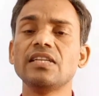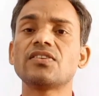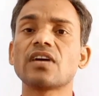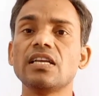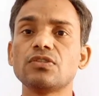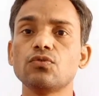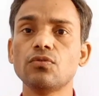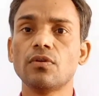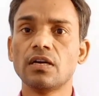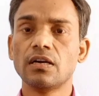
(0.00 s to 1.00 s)
And he tries
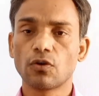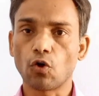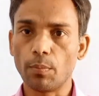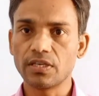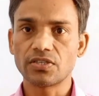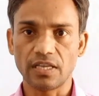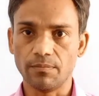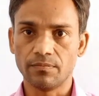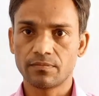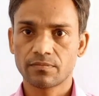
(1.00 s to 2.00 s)
to copy the
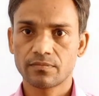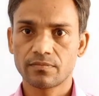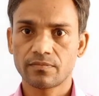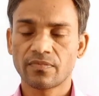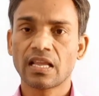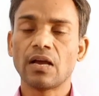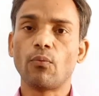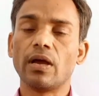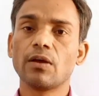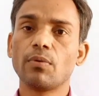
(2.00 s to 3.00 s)
same.
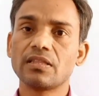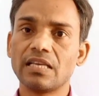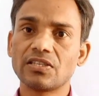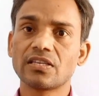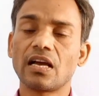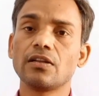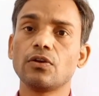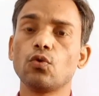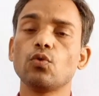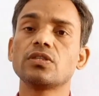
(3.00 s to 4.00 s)
Whenever that
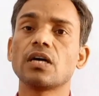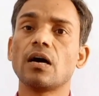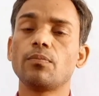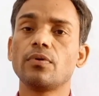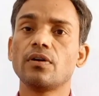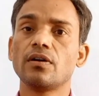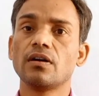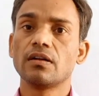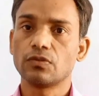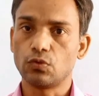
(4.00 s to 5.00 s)
child grows up
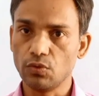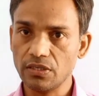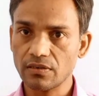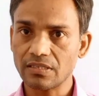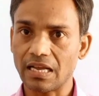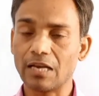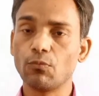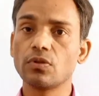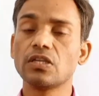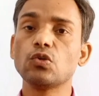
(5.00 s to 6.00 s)
2 years
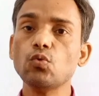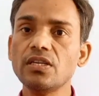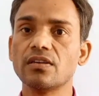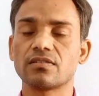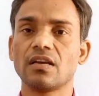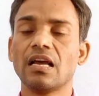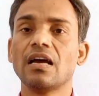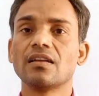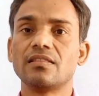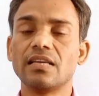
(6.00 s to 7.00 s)
and more than 2 years,
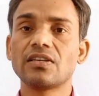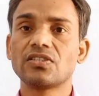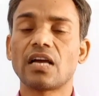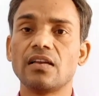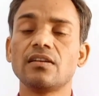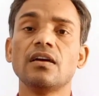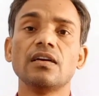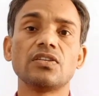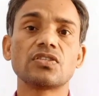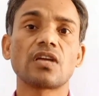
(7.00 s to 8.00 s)
that child
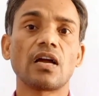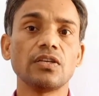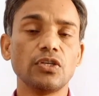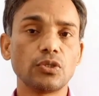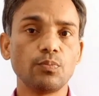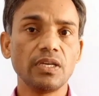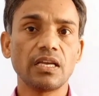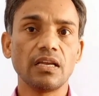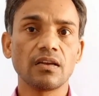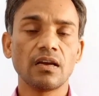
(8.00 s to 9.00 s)
start
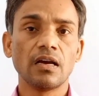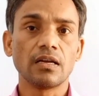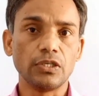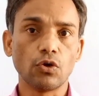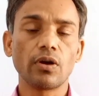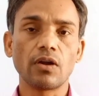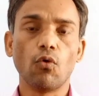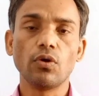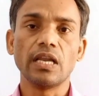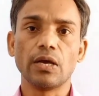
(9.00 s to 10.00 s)
speaking
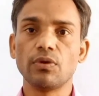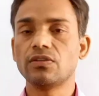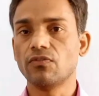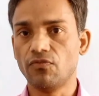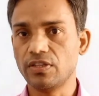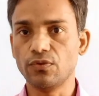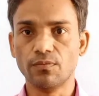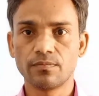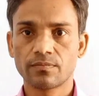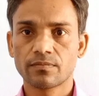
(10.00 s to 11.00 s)
your own language with
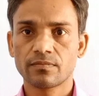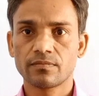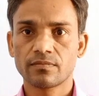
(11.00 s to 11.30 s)
you.